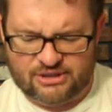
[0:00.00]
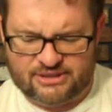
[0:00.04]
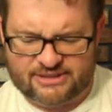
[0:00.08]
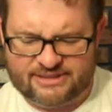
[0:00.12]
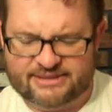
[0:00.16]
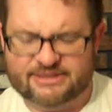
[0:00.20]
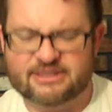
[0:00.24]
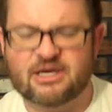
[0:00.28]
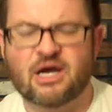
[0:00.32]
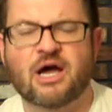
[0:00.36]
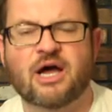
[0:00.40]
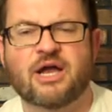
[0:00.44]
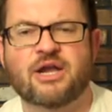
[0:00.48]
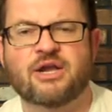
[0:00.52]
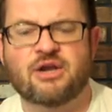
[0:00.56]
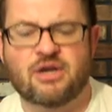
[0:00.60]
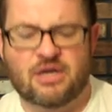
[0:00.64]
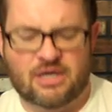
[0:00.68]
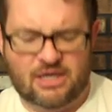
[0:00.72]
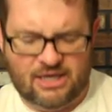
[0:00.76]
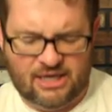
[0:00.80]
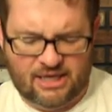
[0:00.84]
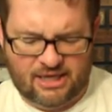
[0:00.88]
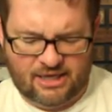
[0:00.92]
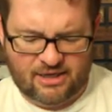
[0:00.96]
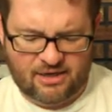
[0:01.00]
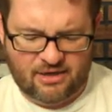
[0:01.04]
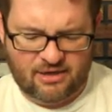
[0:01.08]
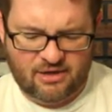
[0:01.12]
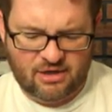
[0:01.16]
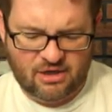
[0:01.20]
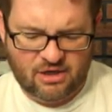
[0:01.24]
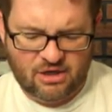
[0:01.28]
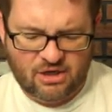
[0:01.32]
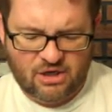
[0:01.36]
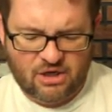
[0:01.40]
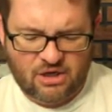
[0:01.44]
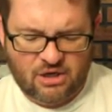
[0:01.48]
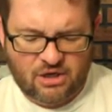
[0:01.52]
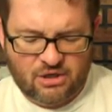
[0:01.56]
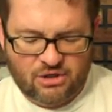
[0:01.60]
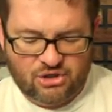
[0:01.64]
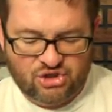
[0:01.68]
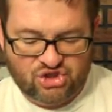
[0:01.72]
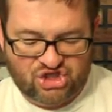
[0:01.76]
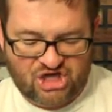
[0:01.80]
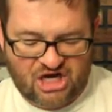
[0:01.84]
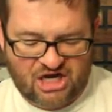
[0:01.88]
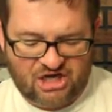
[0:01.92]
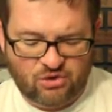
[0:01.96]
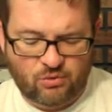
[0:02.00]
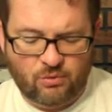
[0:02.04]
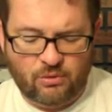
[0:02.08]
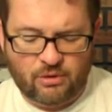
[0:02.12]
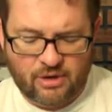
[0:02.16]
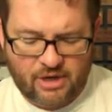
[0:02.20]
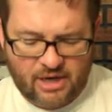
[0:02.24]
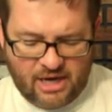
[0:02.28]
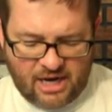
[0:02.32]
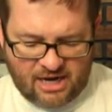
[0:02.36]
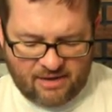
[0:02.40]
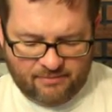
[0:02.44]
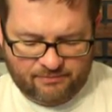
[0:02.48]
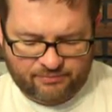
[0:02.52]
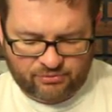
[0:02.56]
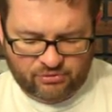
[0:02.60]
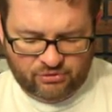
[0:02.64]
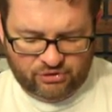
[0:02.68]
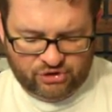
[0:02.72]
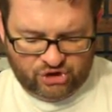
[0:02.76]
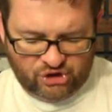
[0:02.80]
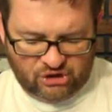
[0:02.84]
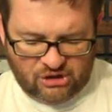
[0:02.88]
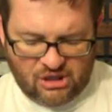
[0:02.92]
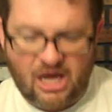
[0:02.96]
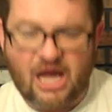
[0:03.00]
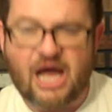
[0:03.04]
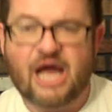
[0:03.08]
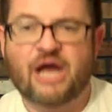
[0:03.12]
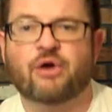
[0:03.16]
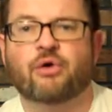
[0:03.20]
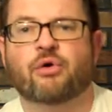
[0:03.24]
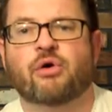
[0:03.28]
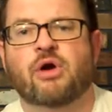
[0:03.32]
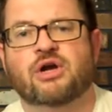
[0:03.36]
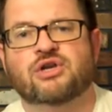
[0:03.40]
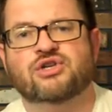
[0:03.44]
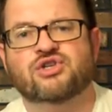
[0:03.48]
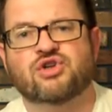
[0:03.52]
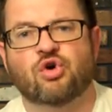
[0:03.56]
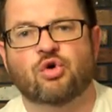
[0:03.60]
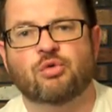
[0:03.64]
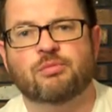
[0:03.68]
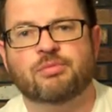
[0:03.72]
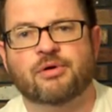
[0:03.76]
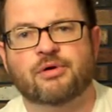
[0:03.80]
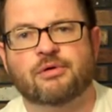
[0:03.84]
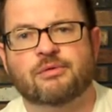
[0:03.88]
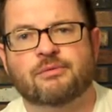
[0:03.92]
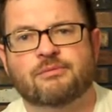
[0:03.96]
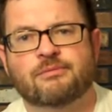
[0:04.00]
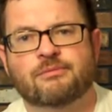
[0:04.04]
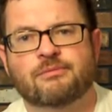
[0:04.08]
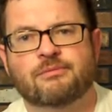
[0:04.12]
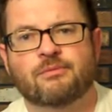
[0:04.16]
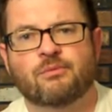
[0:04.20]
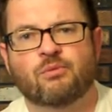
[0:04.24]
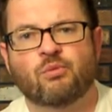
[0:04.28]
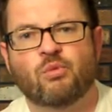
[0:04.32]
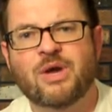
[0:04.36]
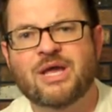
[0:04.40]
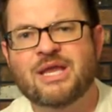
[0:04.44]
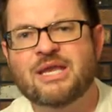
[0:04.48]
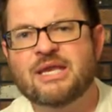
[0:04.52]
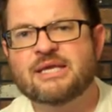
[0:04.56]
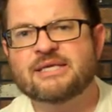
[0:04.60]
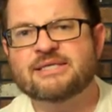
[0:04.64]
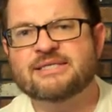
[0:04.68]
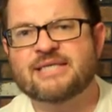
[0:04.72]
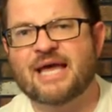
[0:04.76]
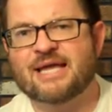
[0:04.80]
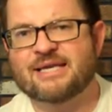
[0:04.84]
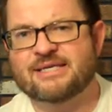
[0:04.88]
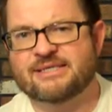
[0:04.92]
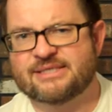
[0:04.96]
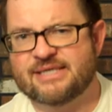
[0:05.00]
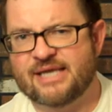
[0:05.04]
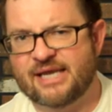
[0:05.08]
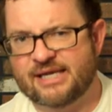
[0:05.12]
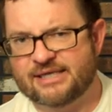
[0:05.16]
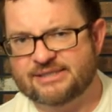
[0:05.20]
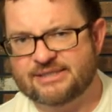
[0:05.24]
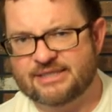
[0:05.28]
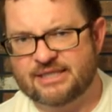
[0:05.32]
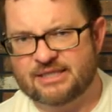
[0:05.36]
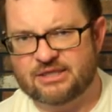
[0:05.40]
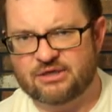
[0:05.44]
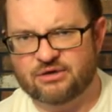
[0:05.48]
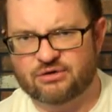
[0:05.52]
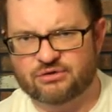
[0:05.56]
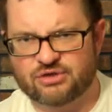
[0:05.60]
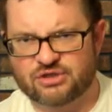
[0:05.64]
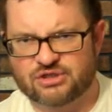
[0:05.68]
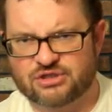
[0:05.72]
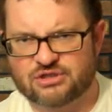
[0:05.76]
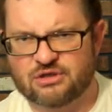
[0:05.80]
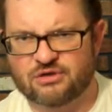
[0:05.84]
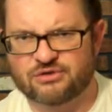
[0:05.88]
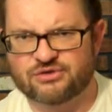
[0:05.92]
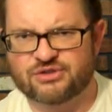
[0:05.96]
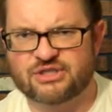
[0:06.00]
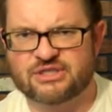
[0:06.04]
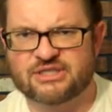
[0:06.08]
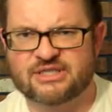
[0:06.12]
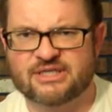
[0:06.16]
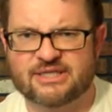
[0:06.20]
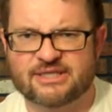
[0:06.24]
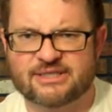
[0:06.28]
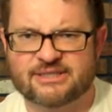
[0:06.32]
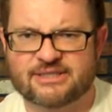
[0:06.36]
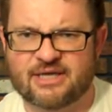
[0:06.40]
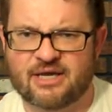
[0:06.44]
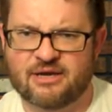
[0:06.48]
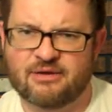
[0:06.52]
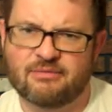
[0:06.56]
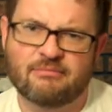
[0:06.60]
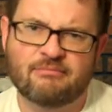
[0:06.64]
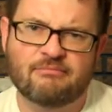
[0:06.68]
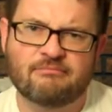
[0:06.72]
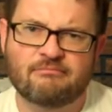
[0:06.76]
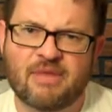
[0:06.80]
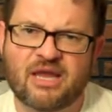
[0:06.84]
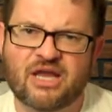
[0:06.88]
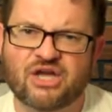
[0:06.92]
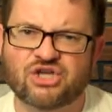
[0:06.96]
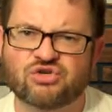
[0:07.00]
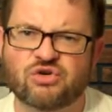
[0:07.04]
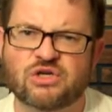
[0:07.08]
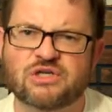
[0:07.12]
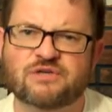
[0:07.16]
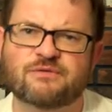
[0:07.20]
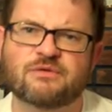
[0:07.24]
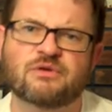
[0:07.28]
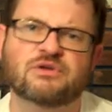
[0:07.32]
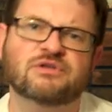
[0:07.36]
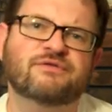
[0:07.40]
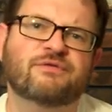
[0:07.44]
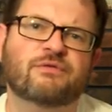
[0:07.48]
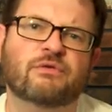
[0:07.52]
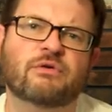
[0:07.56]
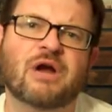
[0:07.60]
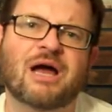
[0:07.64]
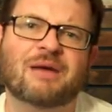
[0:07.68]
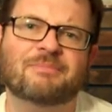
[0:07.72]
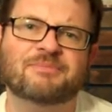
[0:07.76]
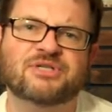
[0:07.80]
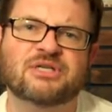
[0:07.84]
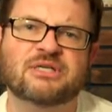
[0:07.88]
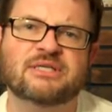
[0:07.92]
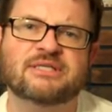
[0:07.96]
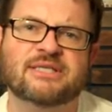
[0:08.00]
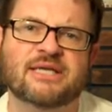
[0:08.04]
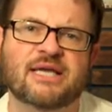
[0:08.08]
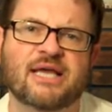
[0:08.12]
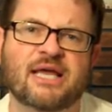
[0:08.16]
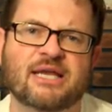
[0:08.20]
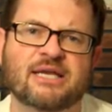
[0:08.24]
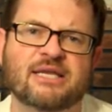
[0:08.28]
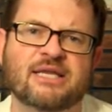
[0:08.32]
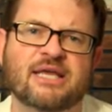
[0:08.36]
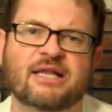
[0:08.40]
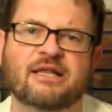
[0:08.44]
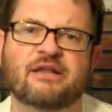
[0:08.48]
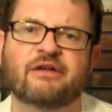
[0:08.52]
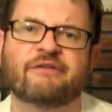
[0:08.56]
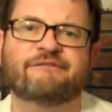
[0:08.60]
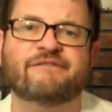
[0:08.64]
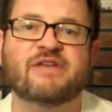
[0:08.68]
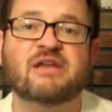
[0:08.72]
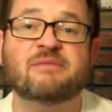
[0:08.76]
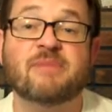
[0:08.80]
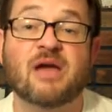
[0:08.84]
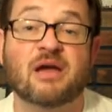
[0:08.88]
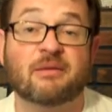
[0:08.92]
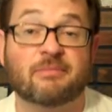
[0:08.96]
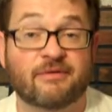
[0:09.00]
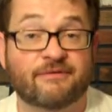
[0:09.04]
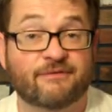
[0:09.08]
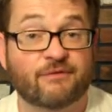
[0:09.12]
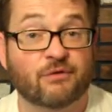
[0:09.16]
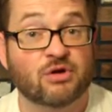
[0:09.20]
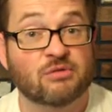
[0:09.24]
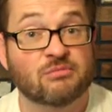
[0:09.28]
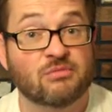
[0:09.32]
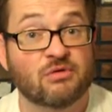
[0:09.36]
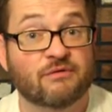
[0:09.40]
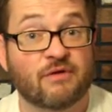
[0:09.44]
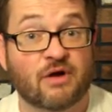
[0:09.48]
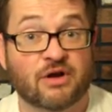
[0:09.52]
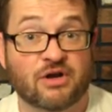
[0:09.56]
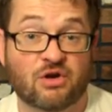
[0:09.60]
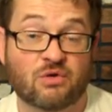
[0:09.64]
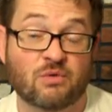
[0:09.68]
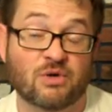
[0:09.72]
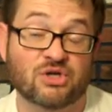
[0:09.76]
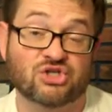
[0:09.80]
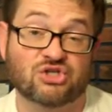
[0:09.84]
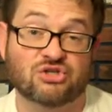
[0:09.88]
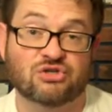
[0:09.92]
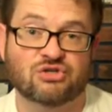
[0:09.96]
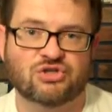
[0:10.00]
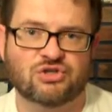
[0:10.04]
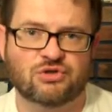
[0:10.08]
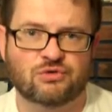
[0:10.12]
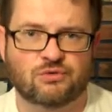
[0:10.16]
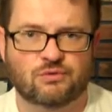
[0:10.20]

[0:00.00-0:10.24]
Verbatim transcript: to the Sun in January, April, July, or October. When is that date that the Earth is closest to the Sun? Make a choice from those four options and get a little feedback before you move on to question